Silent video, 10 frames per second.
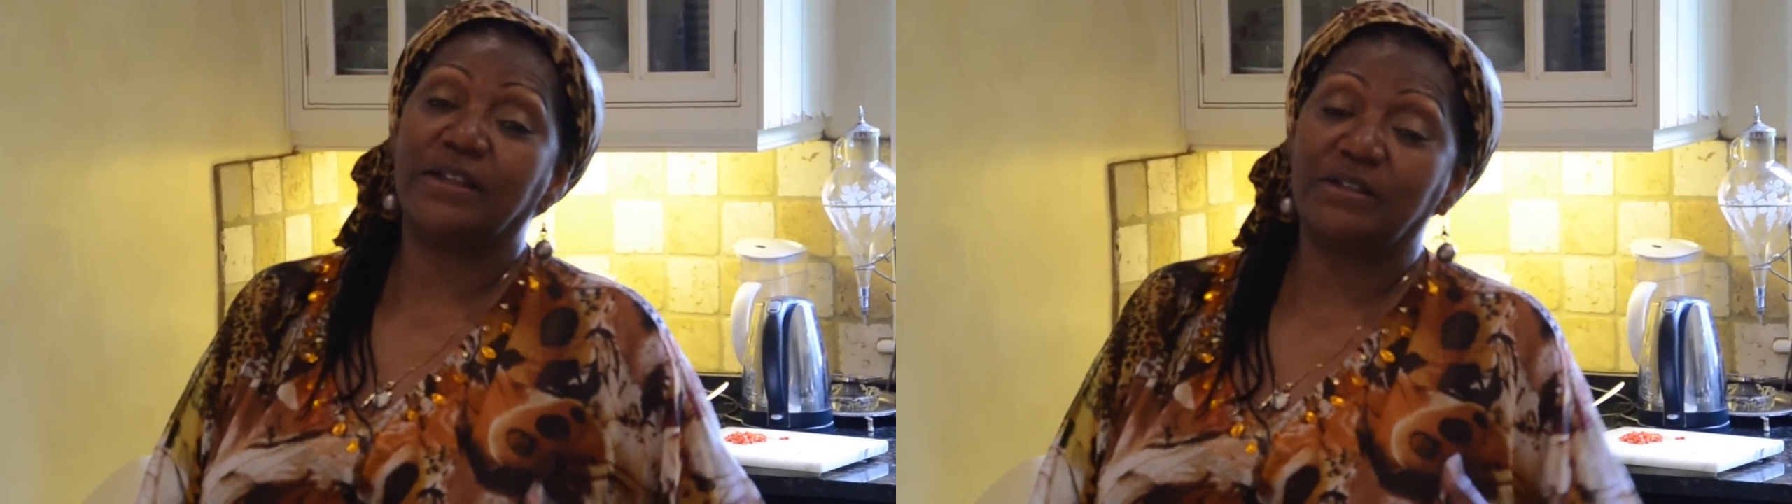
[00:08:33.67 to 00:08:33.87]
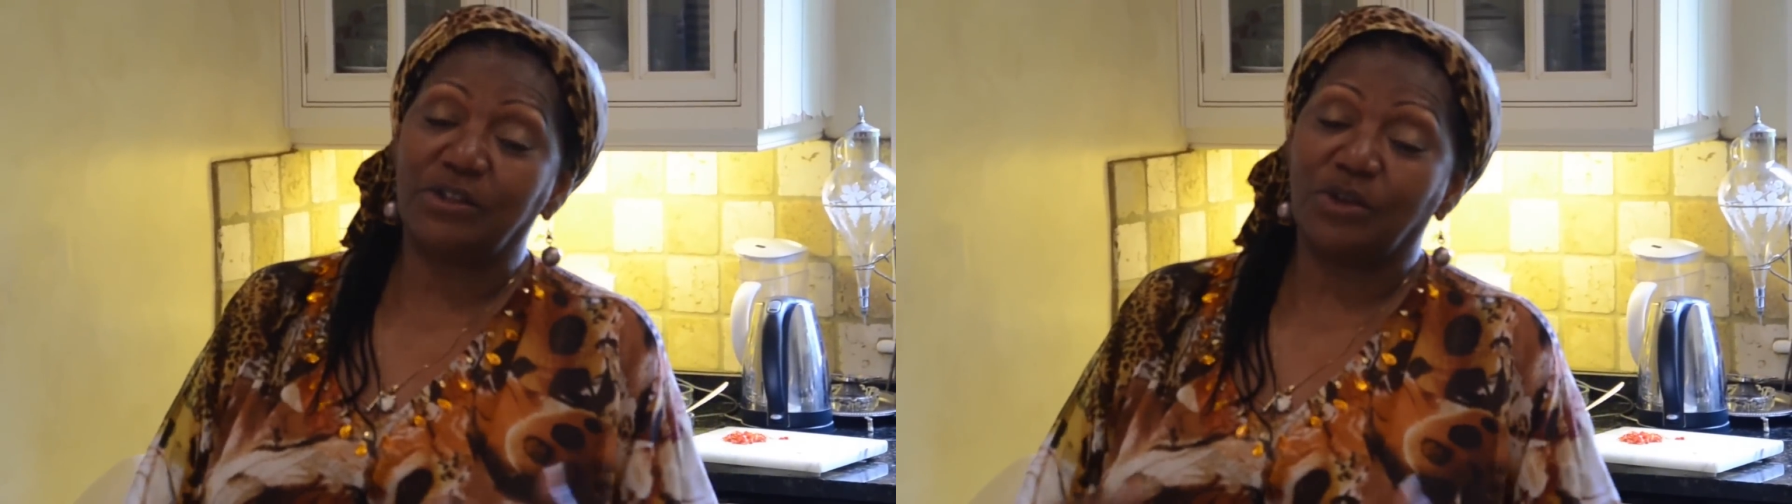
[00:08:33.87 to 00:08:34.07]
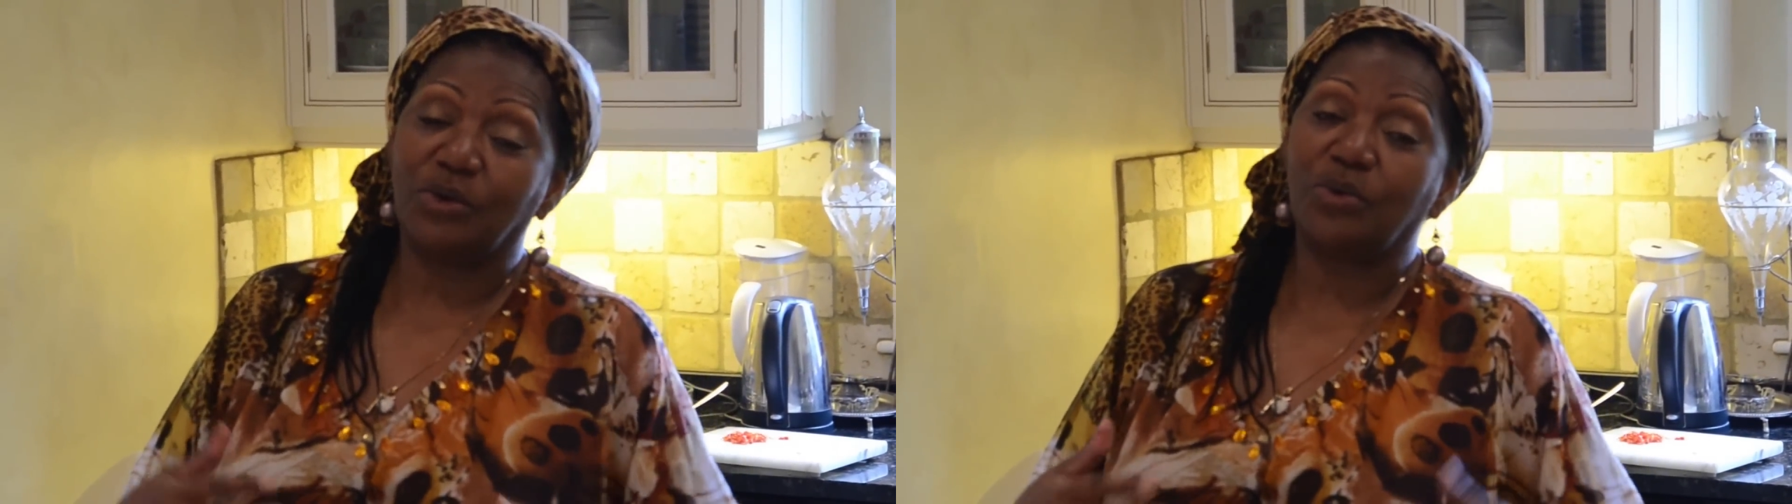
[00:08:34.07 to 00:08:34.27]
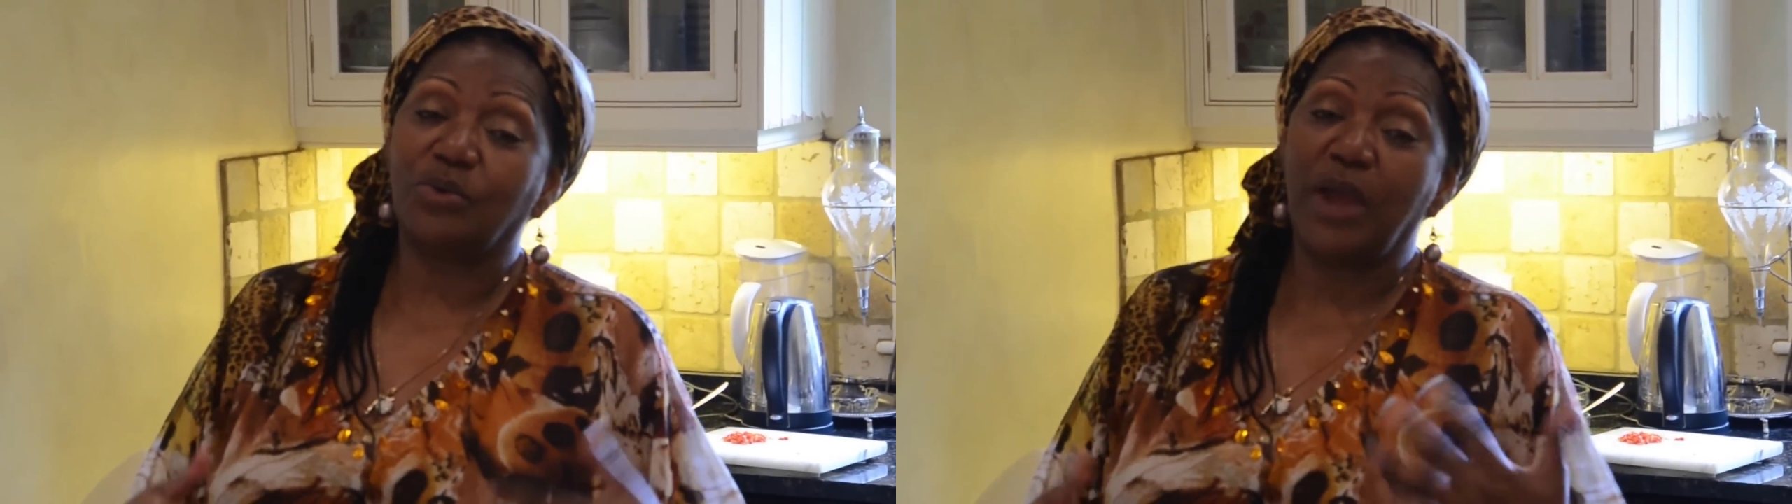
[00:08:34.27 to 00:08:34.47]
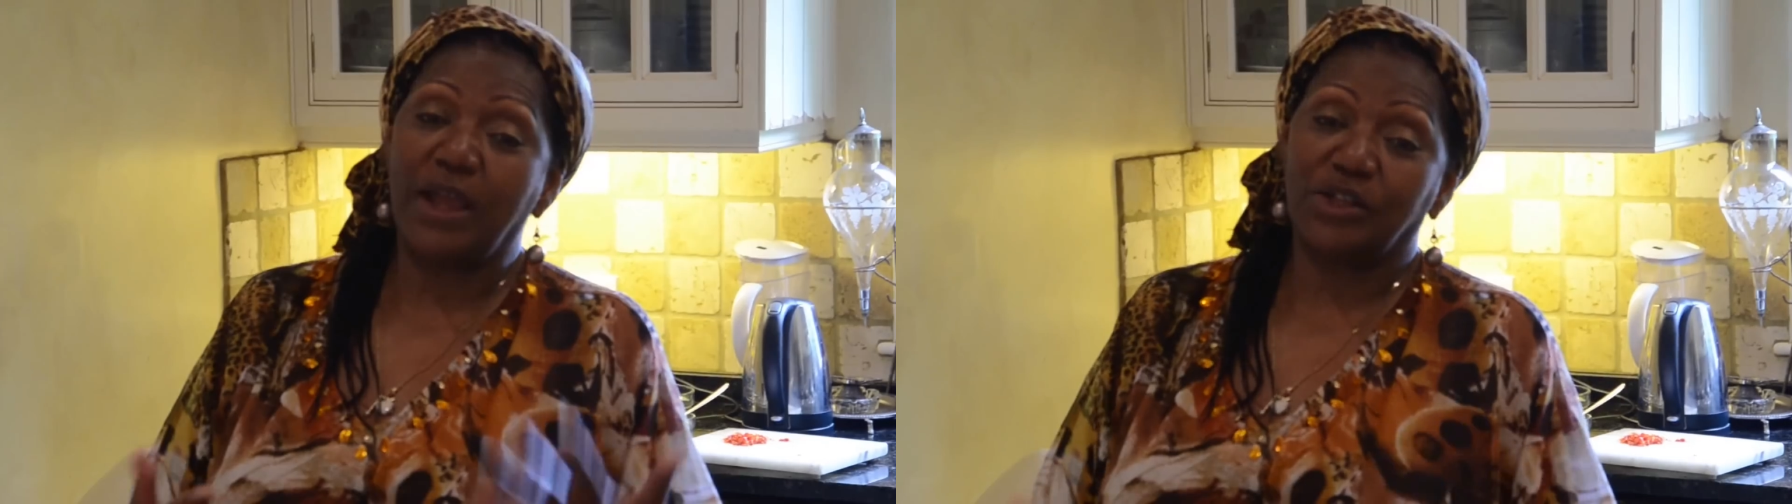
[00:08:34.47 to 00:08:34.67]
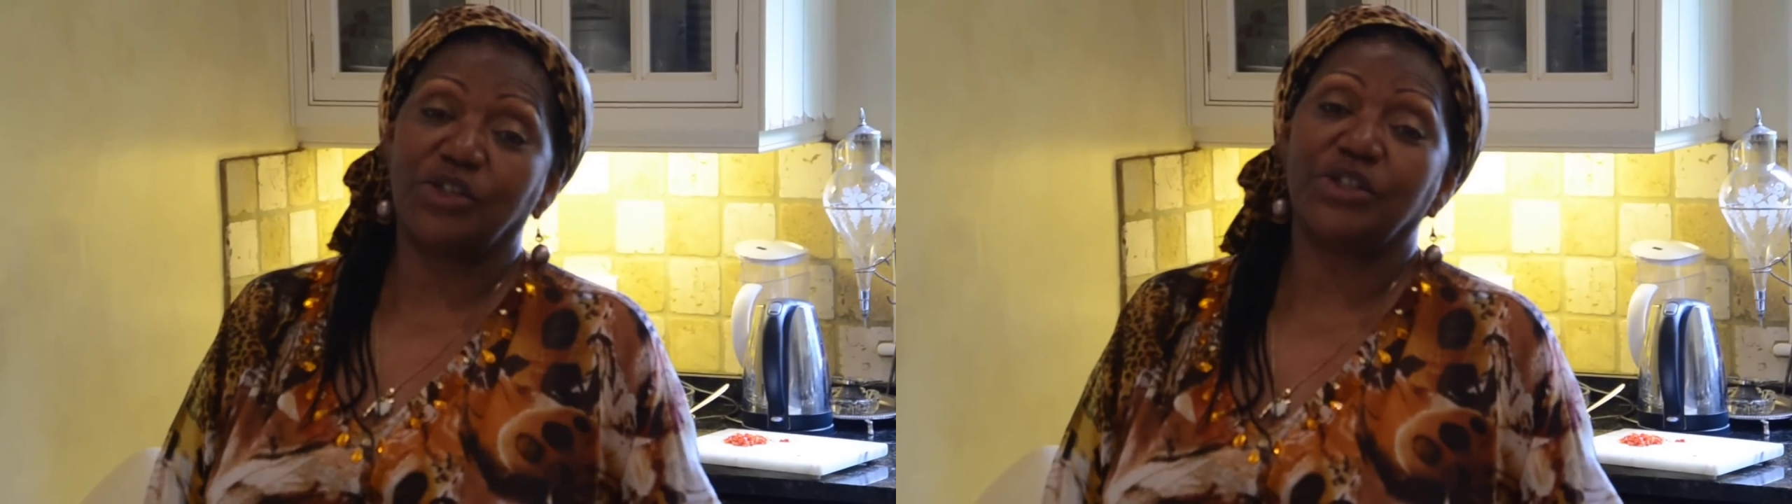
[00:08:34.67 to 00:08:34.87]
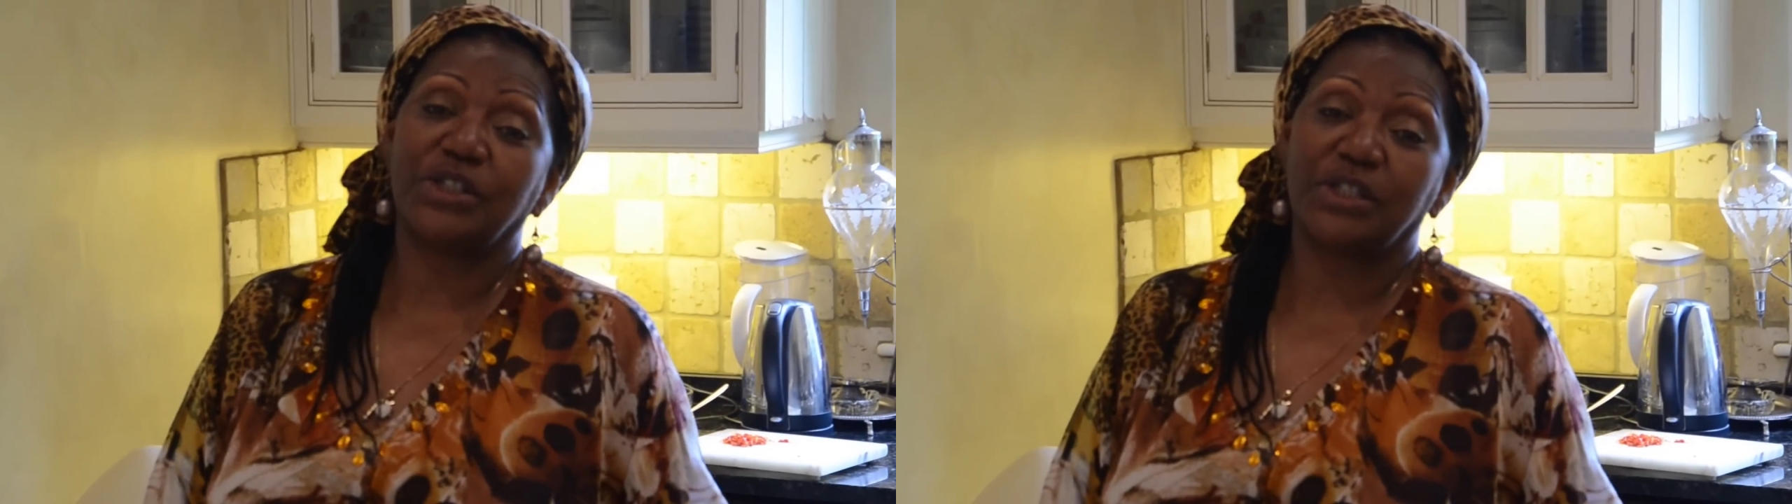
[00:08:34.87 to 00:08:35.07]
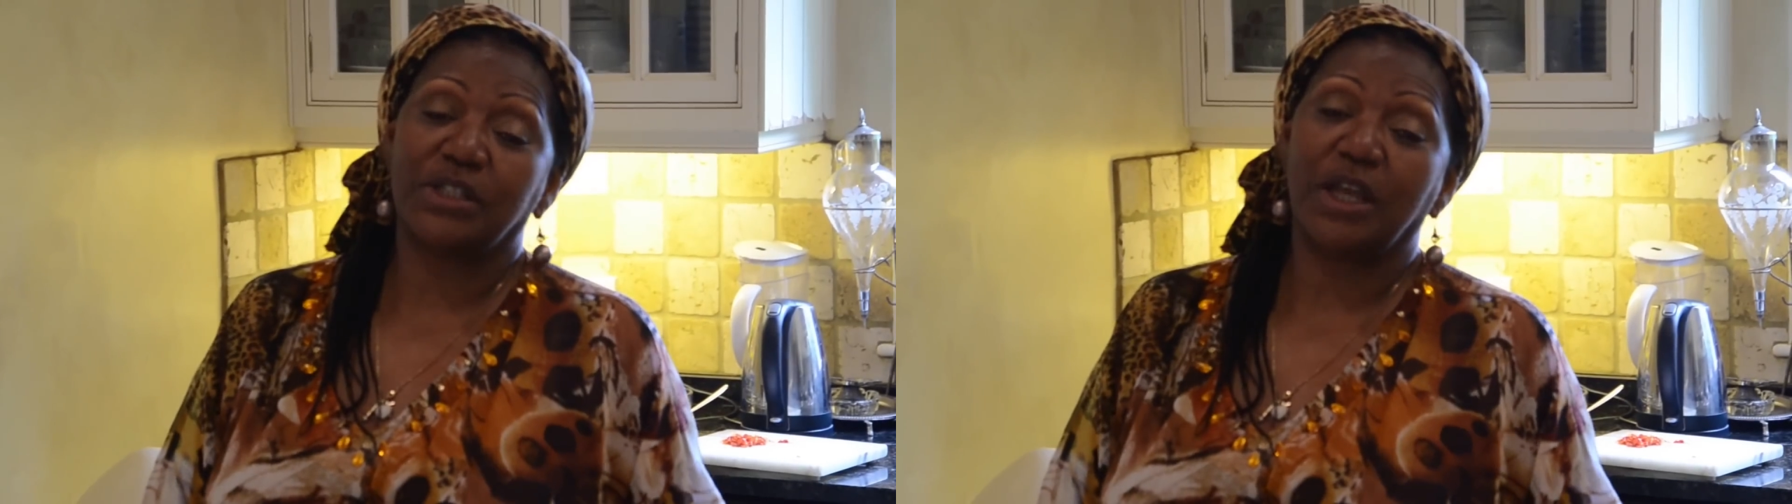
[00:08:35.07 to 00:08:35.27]
you know,
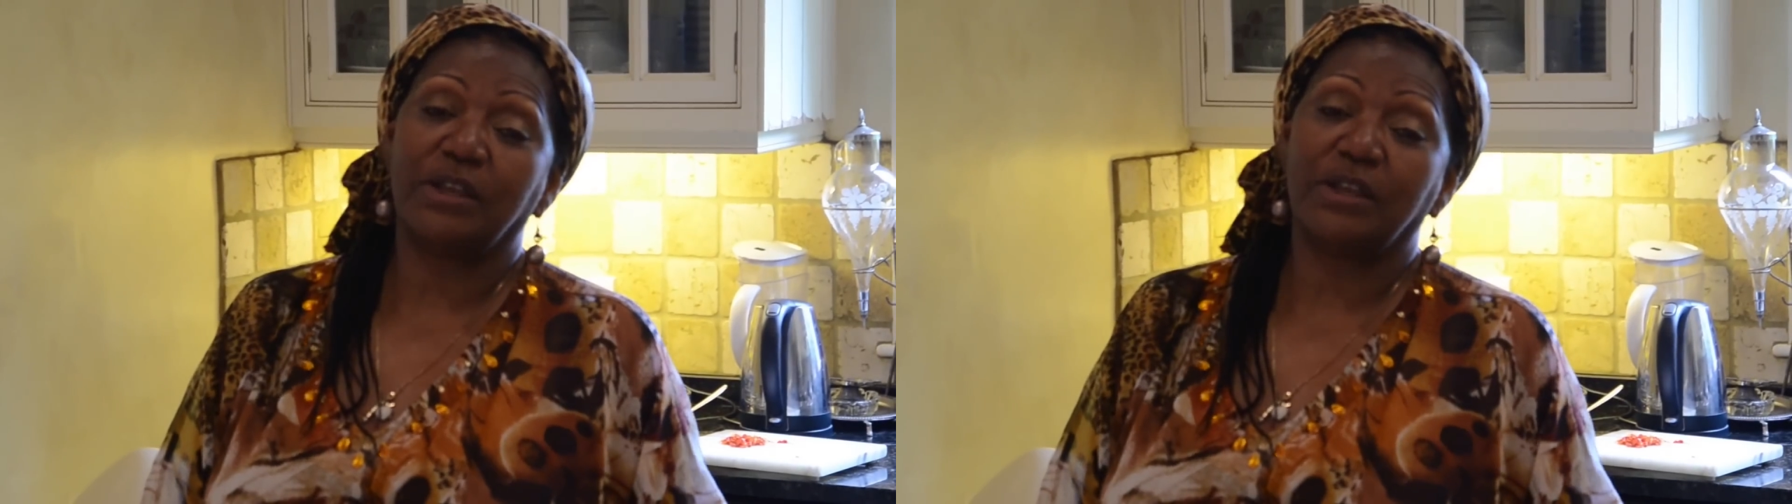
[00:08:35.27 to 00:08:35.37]
answers.